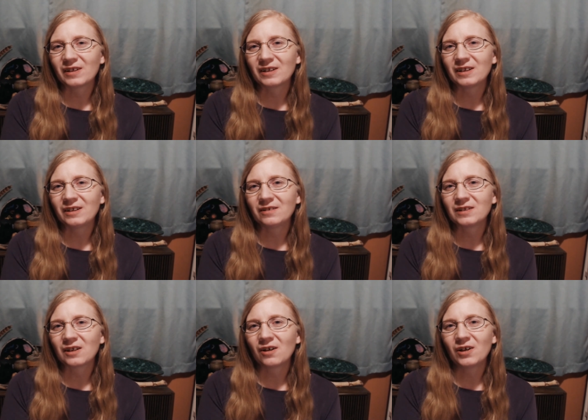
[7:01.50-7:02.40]
to
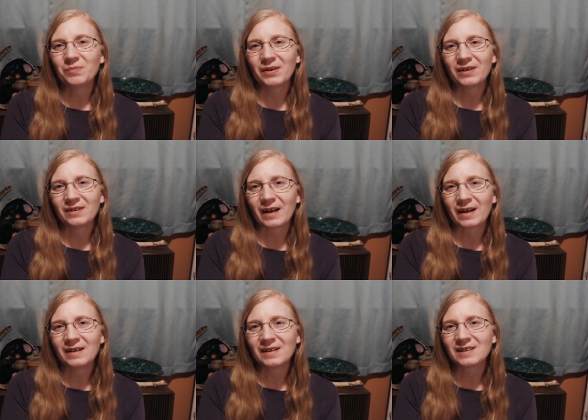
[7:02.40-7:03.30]
use a hard-boiled
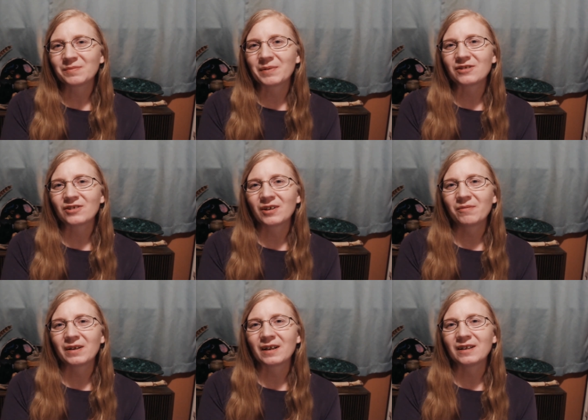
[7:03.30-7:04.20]
egg, especially
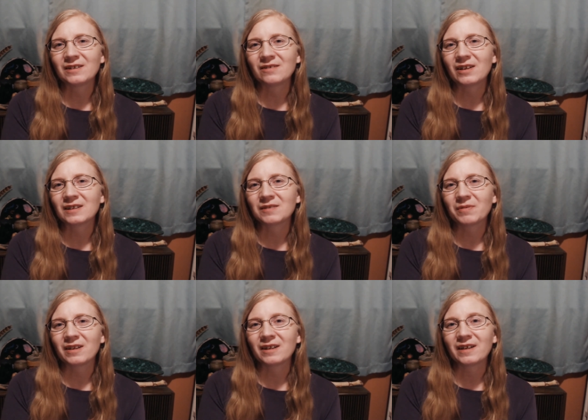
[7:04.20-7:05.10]
when I do this
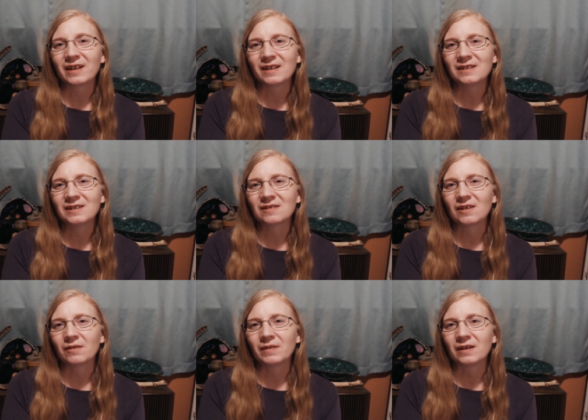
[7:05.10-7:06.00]
with the kids
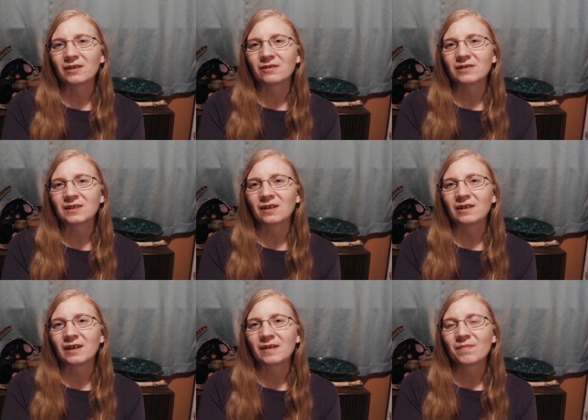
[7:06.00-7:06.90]
around
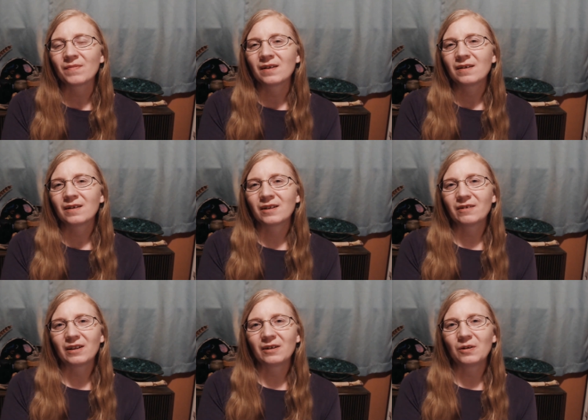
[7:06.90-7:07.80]
Ostara.
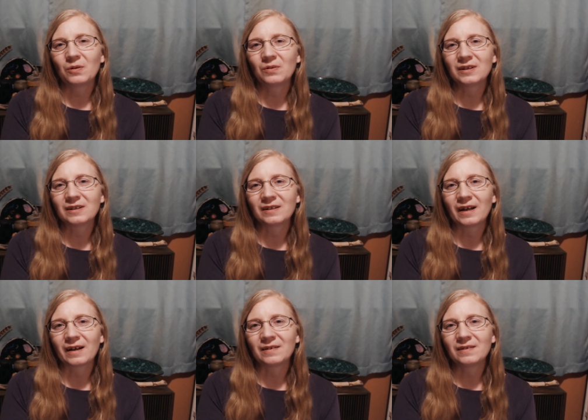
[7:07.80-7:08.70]
They're a little older
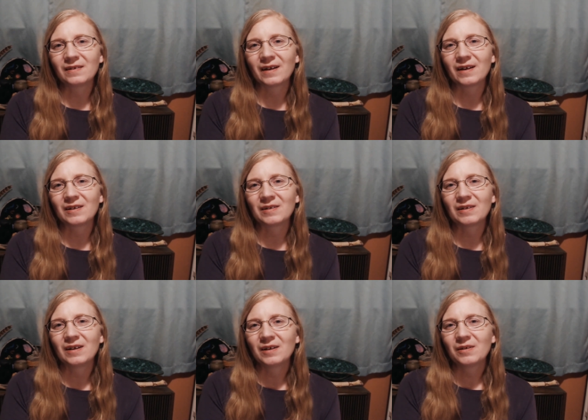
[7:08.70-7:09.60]
now, and
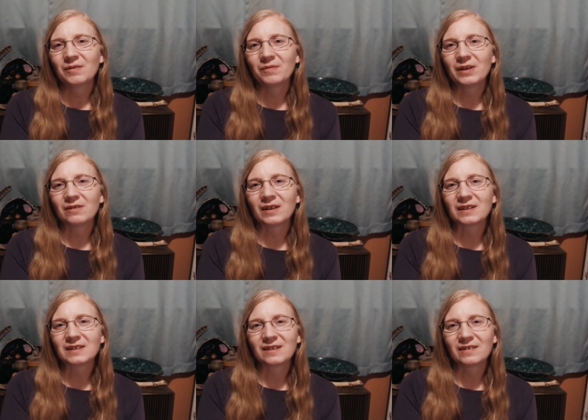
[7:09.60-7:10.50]
we don't
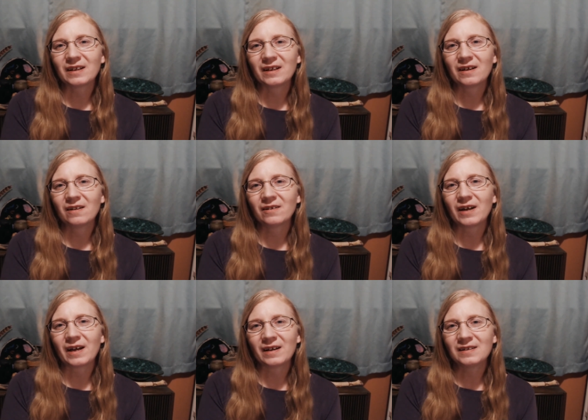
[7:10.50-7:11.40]
necessarily
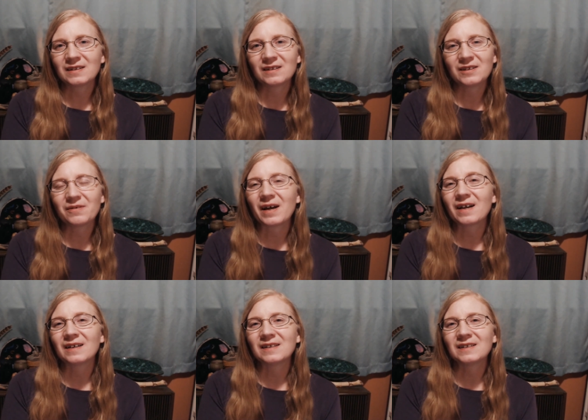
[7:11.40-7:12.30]
color eggs and do
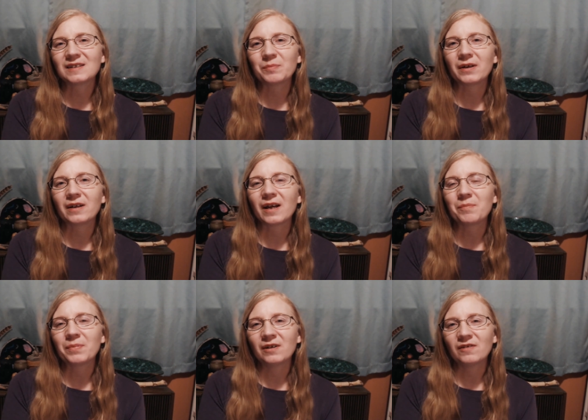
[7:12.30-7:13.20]
egg hunts, but a
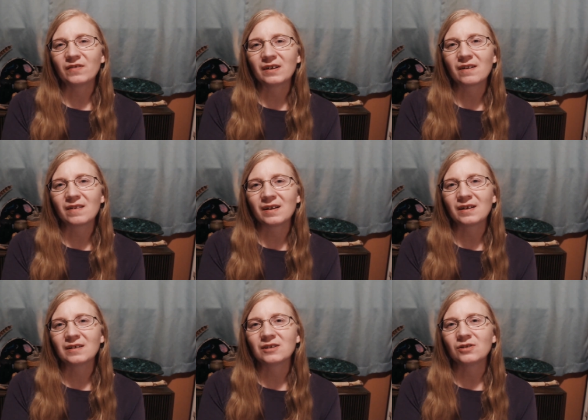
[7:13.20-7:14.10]
perfect
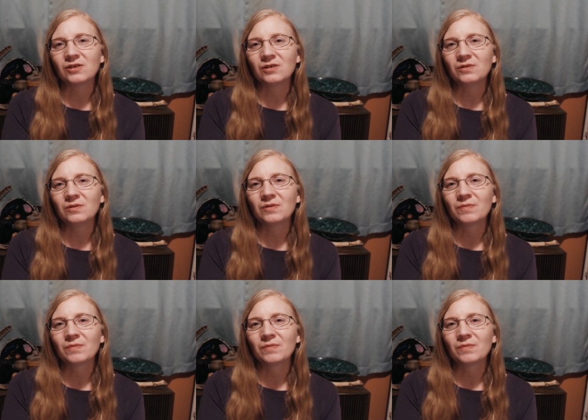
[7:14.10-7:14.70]
thing to do